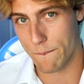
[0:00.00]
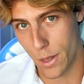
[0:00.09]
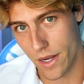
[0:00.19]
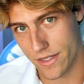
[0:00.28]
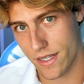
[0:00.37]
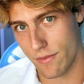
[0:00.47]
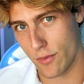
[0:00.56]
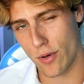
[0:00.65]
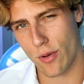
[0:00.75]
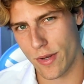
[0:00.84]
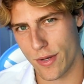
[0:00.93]
But if you
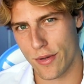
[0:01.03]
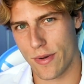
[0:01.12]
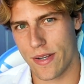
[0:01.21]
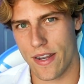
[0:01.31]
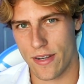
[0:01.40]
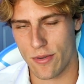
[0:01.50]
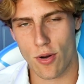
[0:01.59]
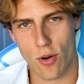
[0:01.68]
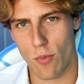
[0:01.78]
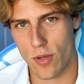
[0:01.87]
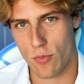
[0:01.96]
don't know what you're doing and you don't
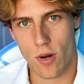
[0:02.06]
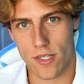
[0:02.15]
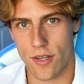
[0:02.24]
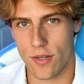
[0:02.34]
know what you wanna